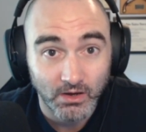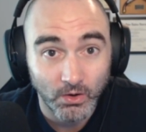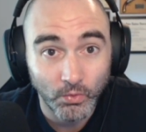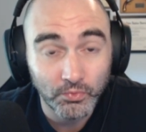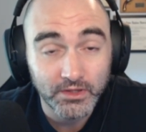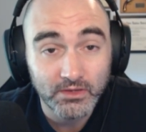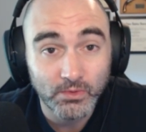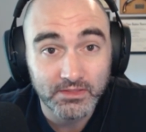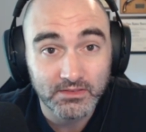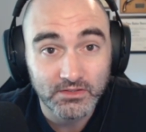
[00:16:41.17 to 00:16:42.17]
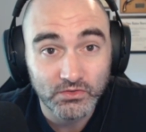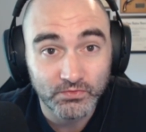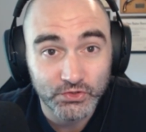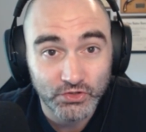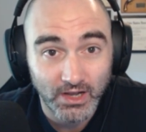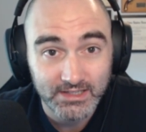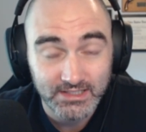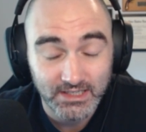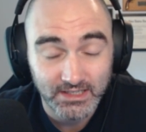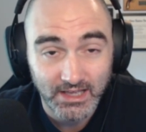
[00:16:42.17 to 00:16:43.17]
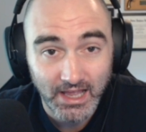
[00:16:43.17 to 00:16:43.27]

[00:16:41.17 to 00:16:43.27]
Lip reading: Only when you've tried to